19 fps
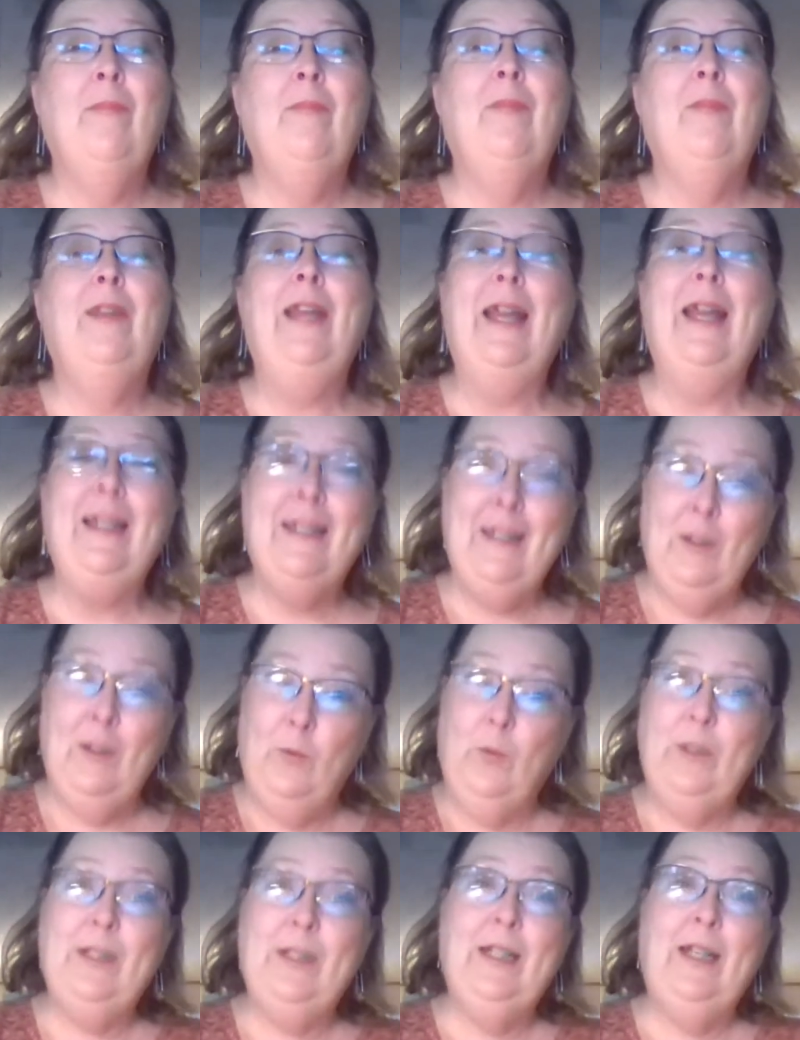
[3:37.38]
Yes,
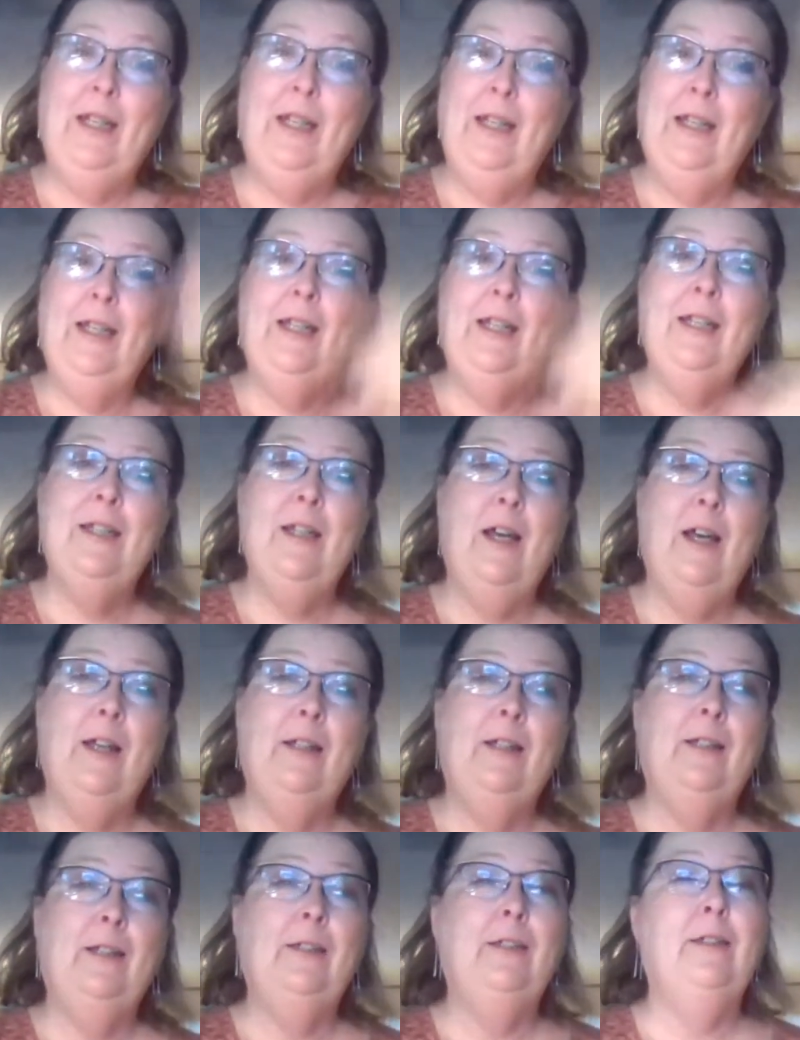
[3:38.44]
it was Gilligan's
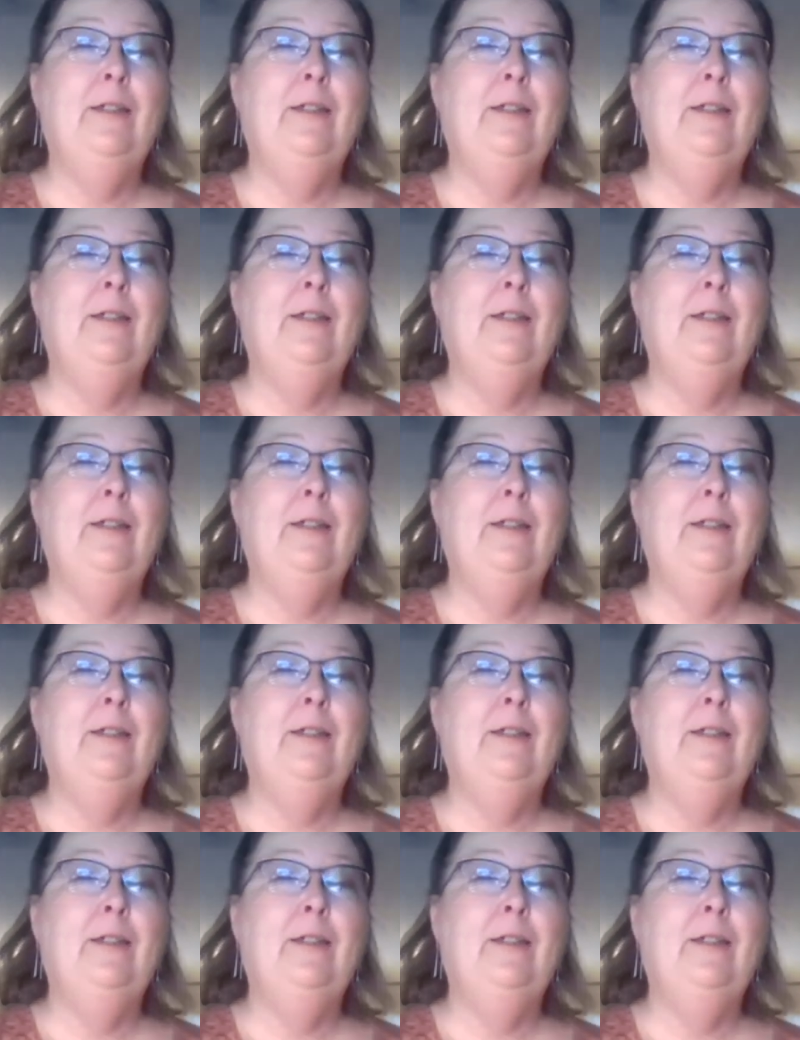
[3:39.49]
Island.